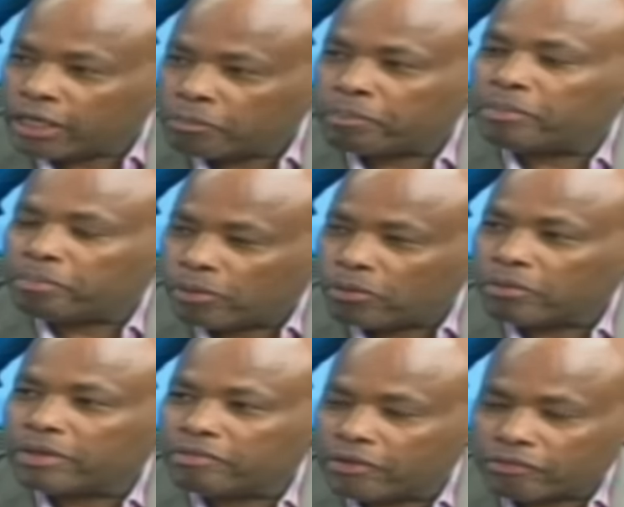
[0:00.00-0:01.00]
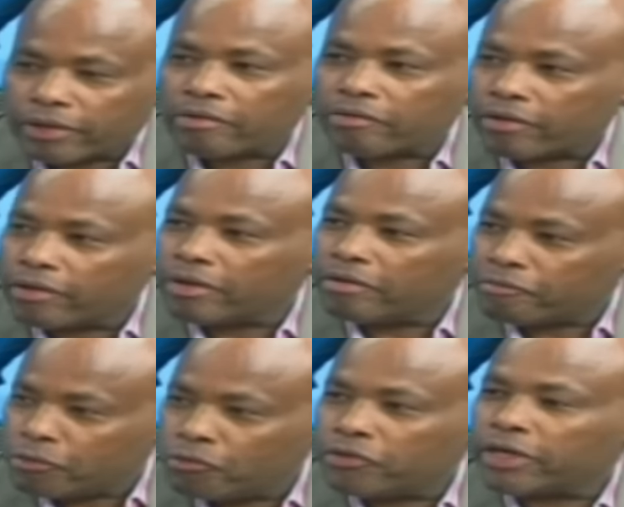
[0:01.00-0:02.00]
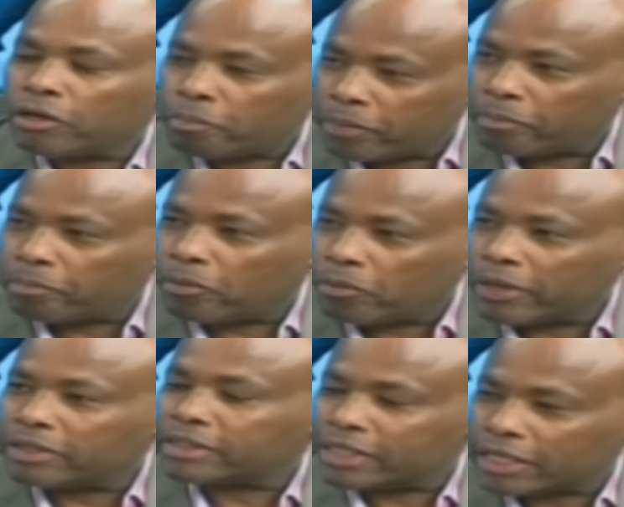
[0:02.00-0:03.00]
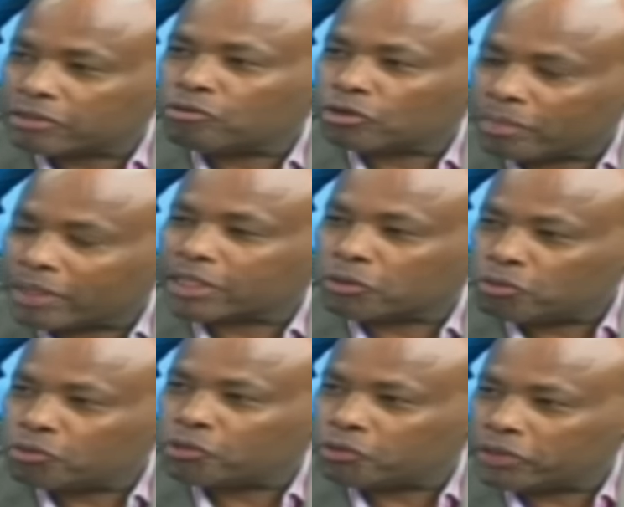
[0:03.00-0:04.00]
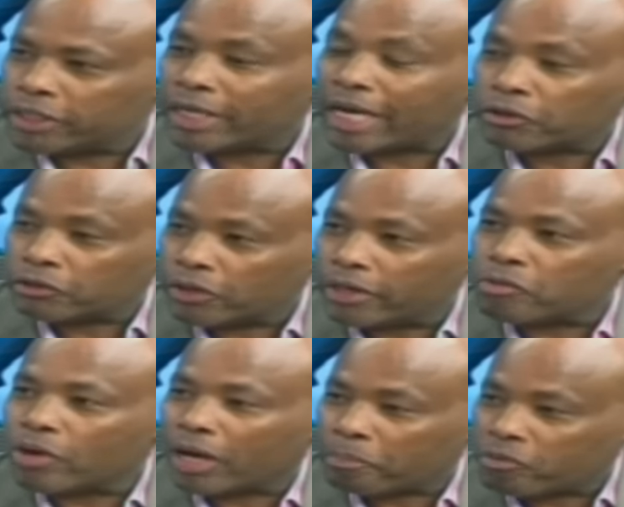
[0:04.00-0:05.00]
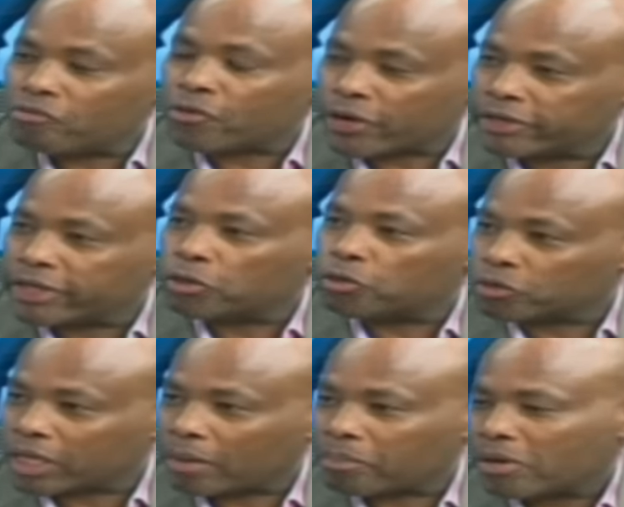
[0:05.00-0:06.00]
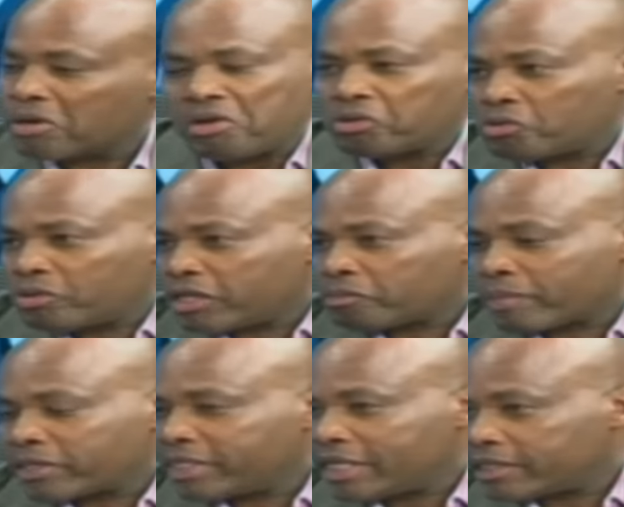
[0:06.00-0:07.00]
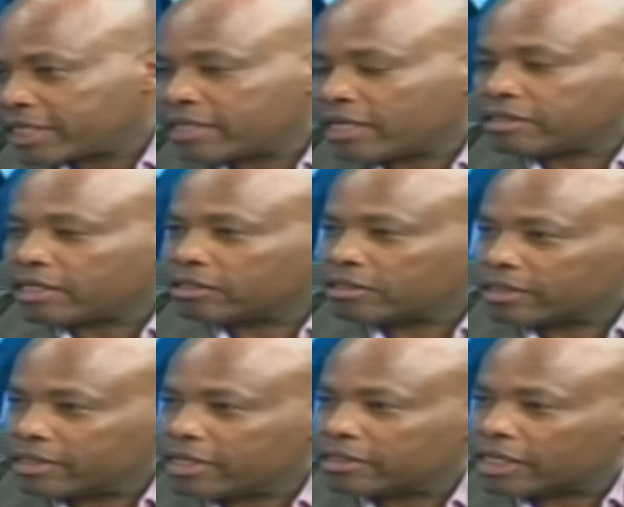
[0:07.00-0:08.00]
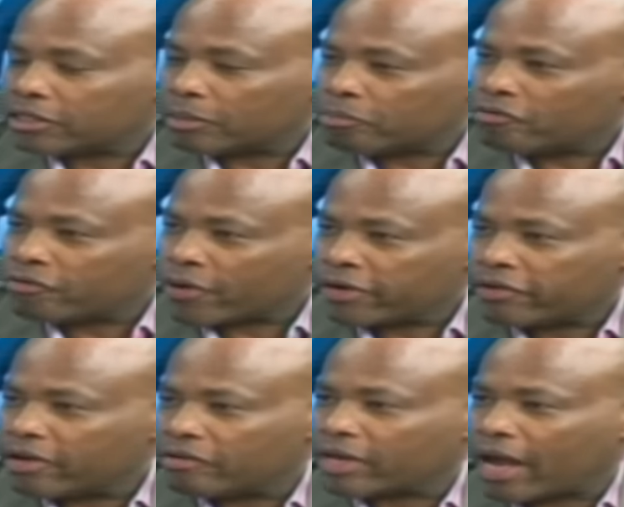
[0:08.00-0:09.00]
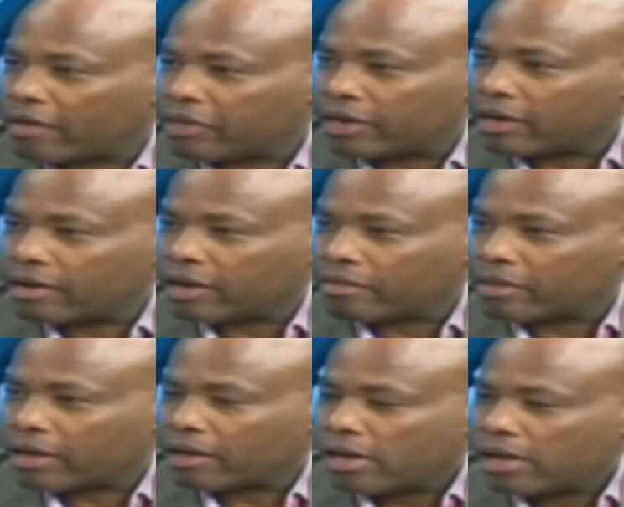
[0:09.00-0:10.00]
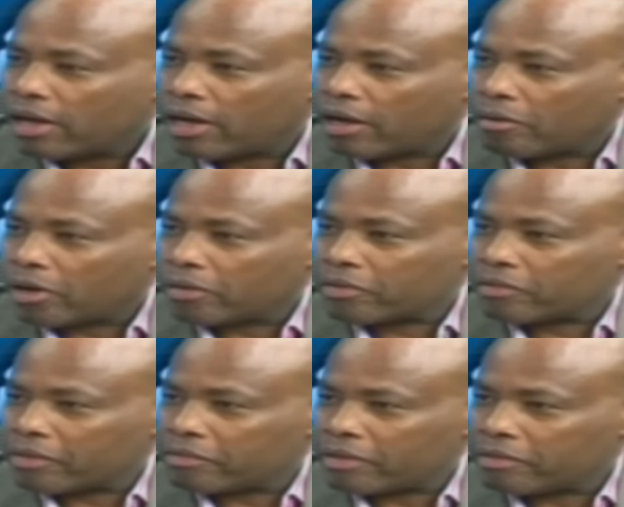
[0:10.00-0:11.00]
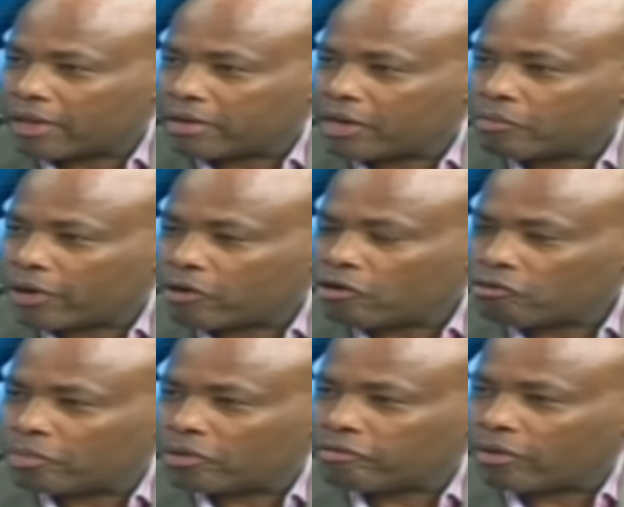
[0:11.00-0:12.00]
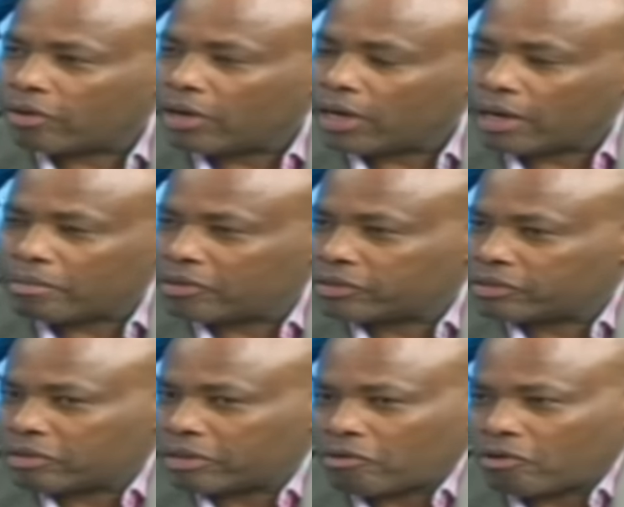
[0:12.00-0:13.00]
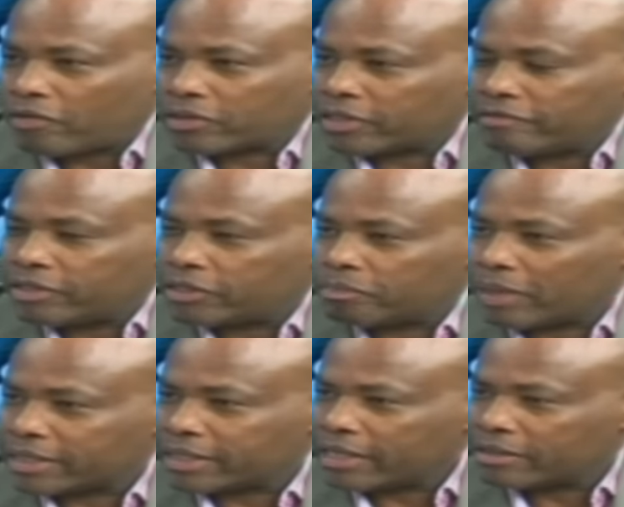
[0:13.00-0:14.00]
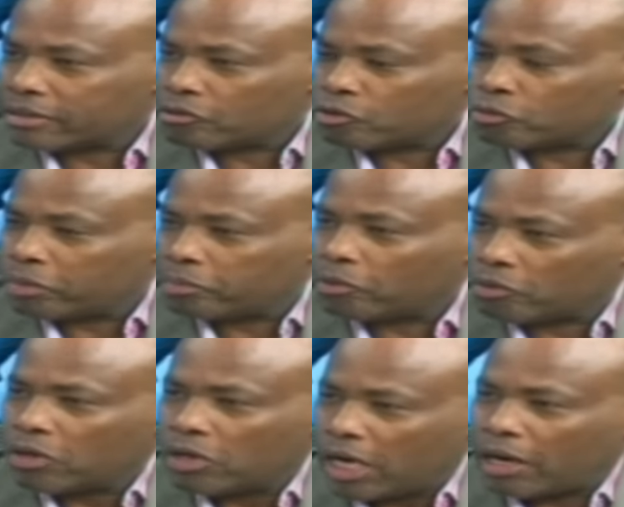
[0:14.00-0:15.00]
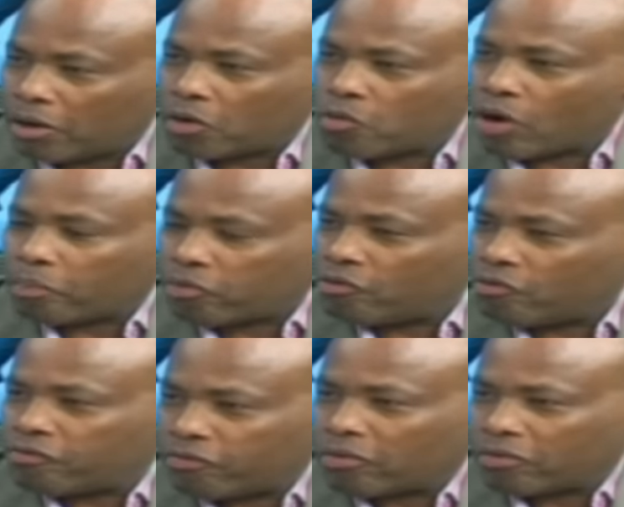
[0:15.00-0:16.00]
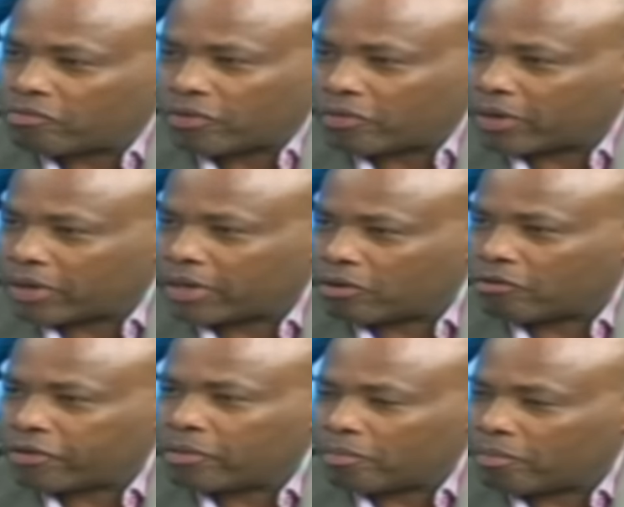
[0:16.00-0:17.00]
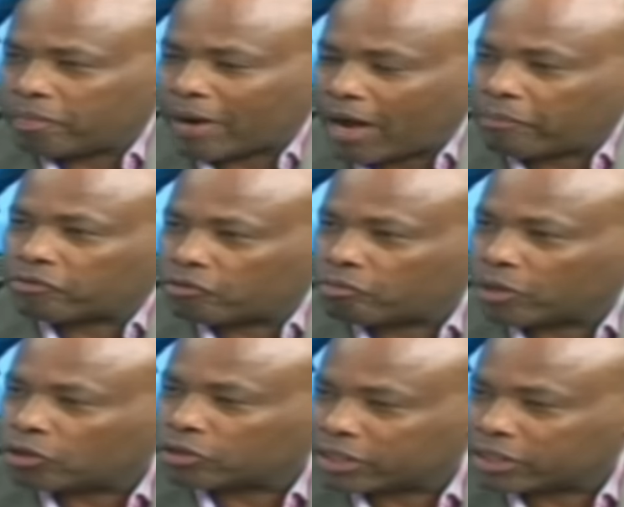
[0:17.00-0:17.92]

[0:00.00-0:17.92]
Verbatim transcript: jail people in this country, if you jail people, it does not matter who you jail. Actually, your approval rating goes up. Today's President Kenyatta, Kenyatta's approval rating is higher than any other, uh, than anyone else before. Uh, it's uh, over 70%, those people uh, who approve of, uh, of, him. Perhaps it's